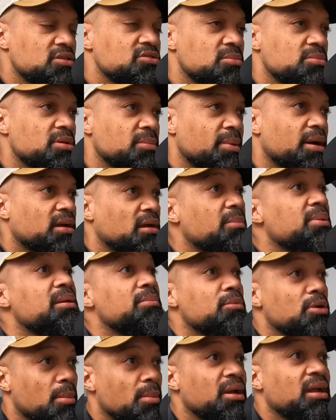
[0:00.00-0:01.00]
That's what I'm talking about.
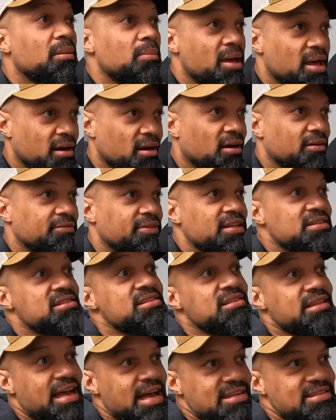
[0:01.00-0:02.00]
Khabib Nurmagomedov. Oh That's oh
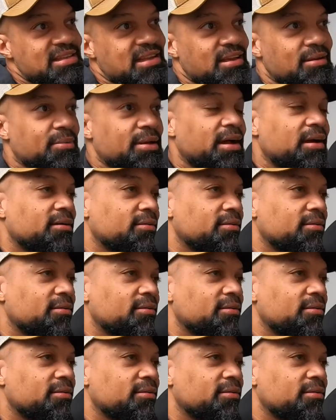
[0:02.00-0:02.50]
my his last God. name. Yeah.